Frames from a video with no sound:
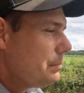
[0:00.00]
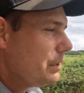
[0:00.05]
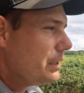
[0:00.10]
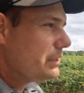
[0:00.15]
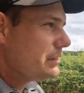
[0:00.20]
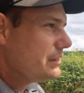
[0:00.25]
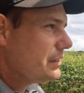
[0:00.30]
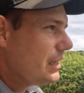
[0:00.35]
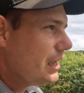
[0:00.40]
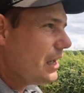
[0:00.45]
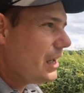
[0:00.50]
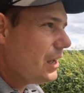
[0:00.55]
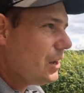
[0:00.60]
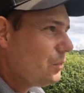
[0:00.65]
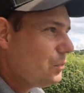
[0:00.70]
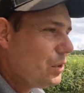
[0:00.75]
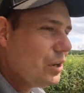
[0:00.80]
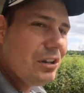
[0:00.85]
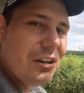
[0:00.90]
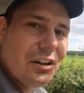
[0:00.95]
but
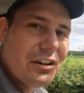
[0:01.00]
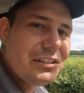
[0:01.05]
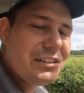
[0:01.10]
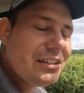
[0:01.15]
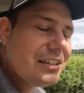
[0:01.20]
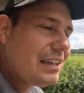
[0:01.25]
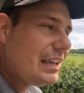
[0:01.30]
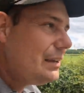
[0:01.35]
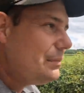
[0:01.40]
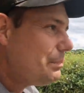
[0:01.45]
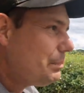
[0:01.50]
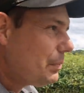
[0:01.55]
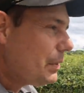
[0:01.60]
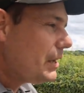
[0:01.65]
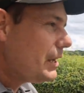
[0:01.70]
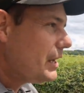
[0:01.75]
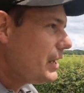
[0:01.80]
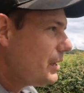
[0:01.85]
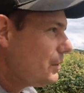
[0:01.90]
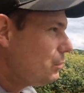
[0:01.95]
uh, we'd like to keep
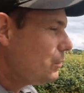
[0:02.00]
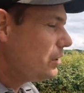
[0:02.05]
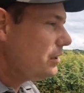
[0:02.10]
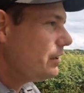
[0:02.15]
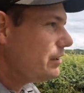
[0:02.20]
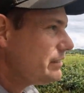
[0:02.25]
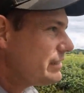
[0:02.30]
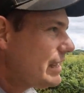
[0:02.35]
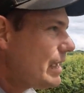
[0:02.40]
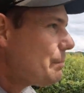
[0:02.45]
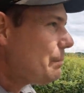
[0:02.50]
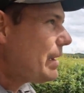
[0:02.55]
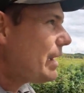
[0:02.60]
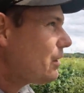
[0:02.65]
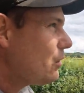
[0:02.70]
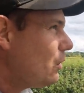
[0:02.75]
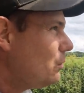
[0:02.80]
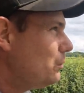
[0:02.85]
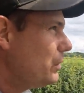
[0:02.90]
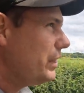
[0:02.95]
we'd like to get
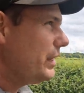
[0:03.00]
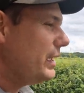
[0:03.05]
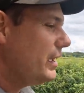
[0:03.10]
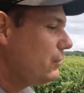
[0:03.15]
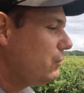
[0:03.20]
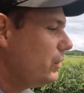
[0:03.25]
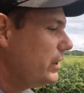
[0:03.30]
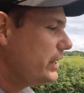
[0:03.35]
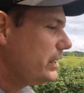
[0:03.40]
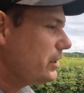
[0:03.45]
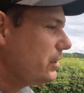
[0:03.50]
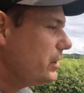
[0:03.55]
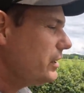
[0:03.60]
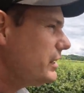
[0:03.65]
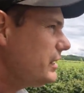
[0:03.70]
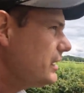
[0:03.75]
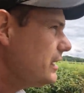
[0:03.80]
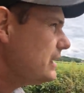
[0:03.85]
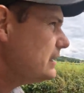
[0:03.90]
back on with it if we could